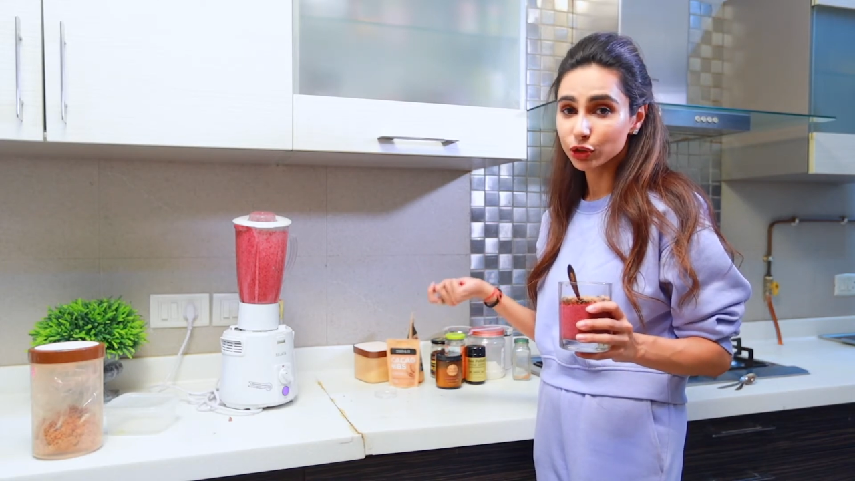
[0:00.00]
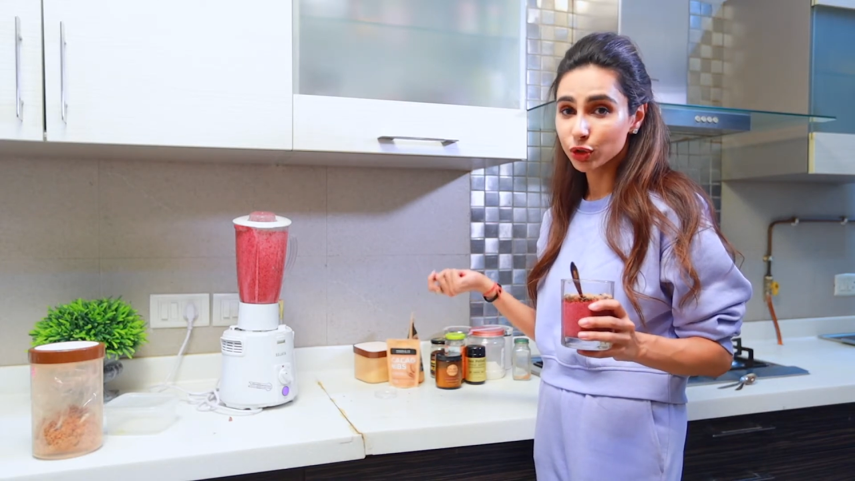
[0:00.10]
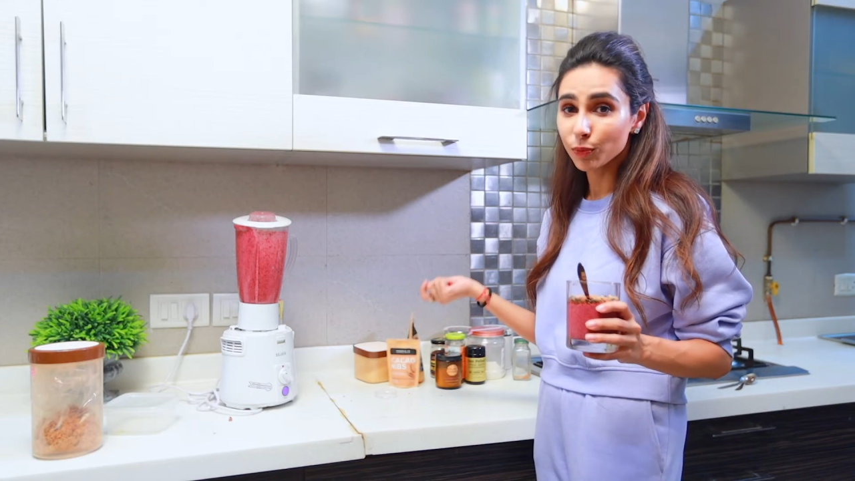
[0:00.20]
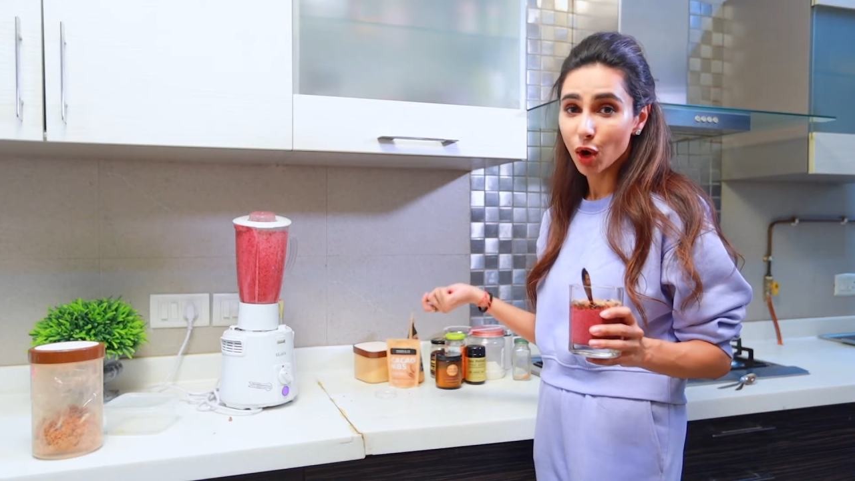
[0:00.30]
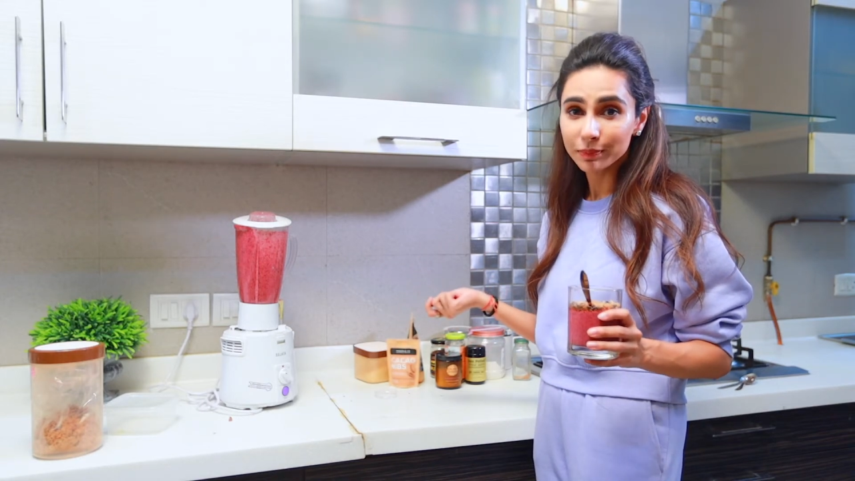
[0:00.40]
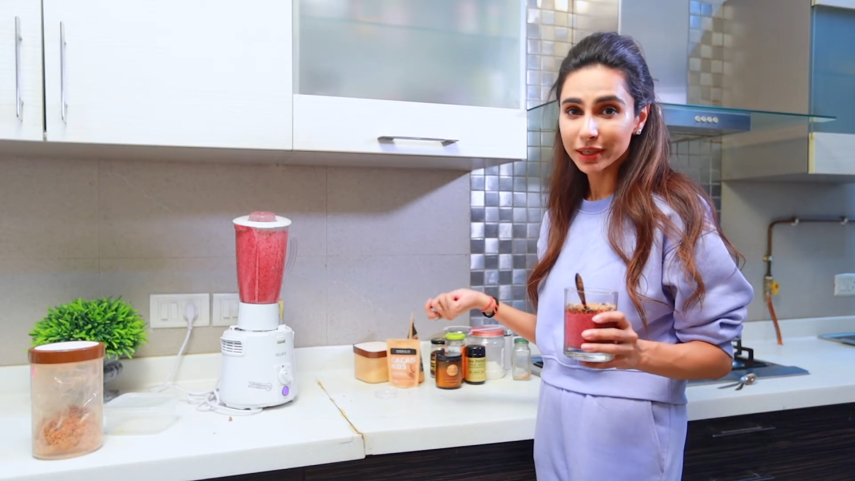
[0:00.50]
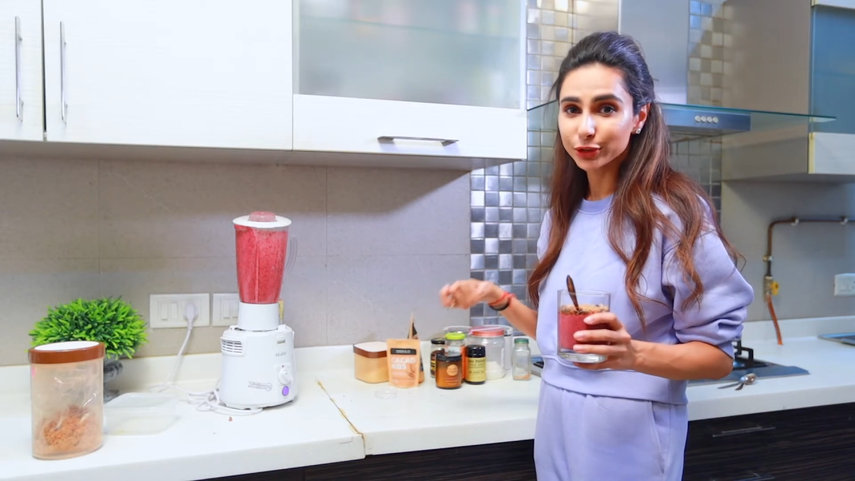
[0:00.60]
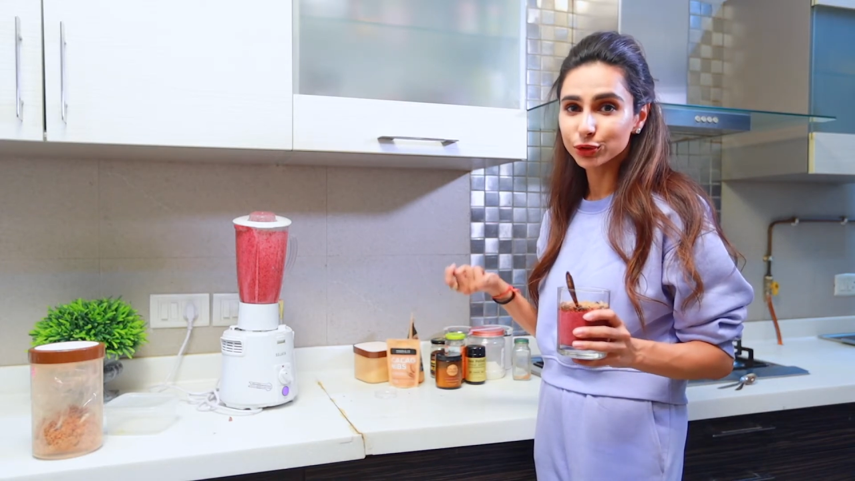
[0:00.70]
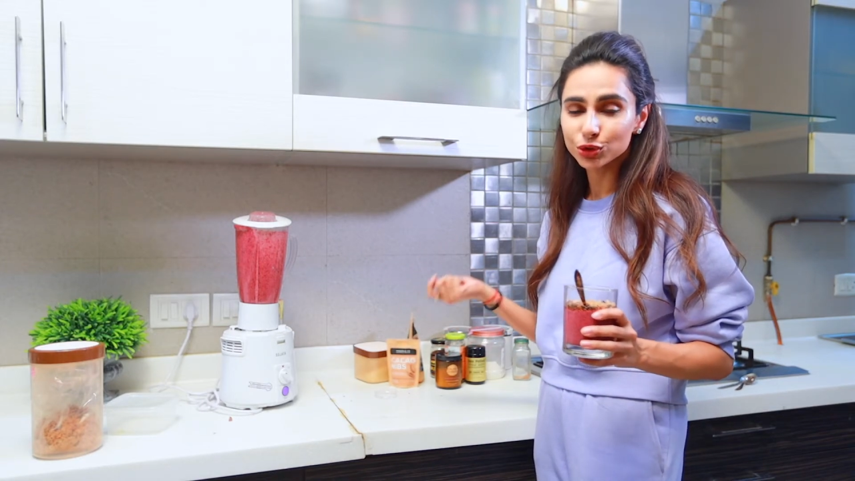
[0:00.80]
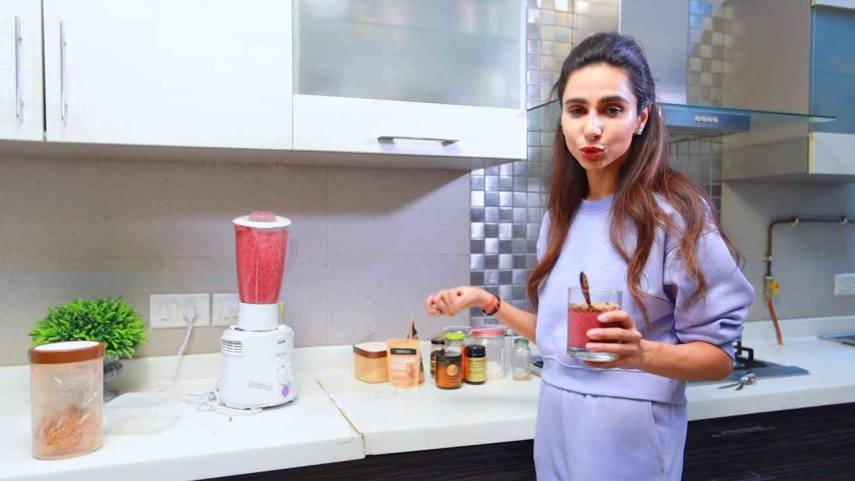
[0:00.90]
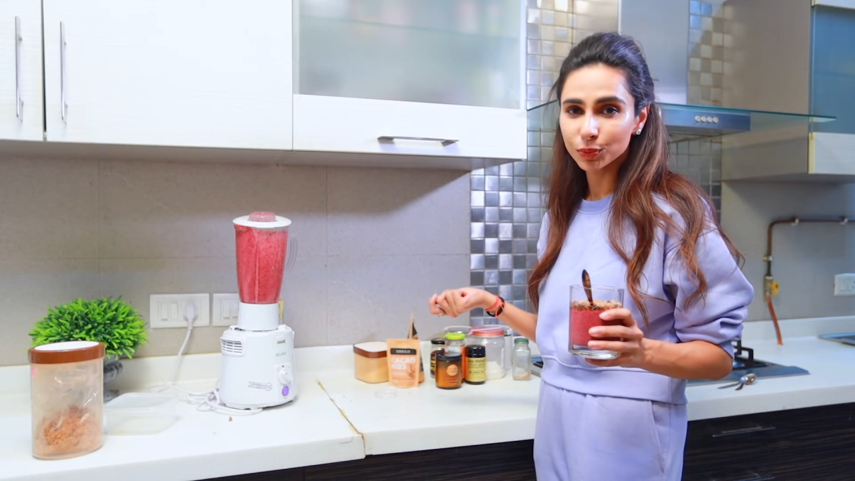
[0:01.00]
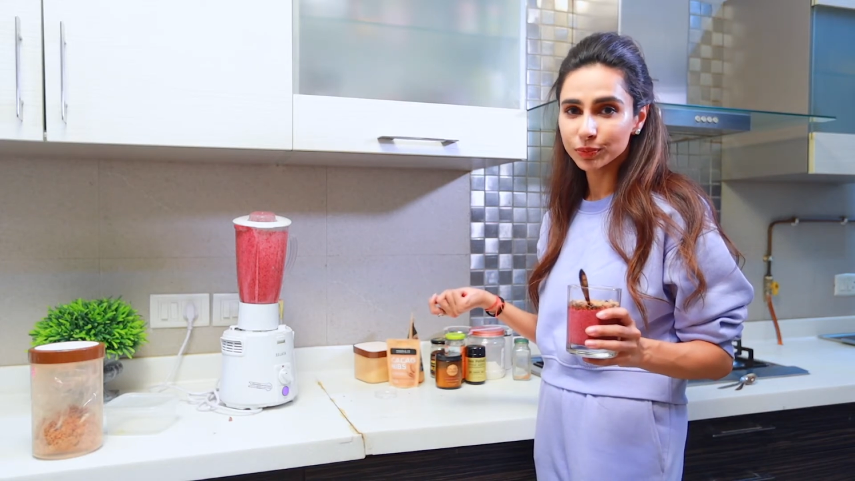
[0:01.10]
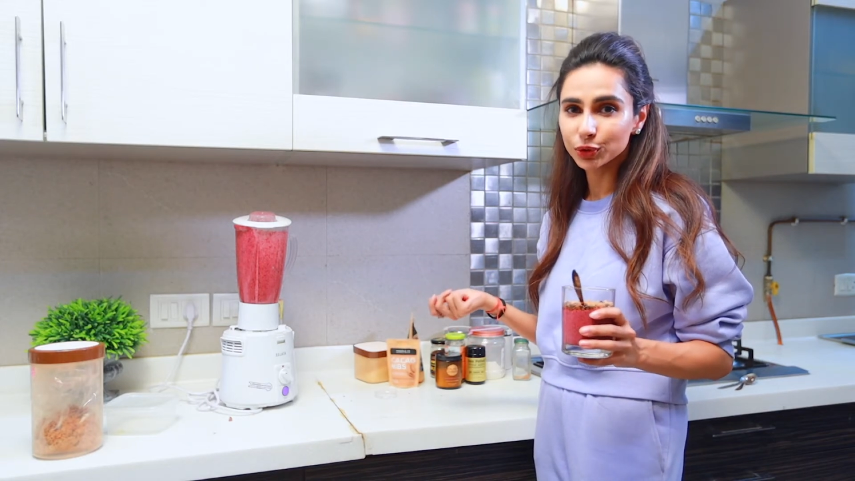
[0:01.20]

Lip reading: your mom made you soup,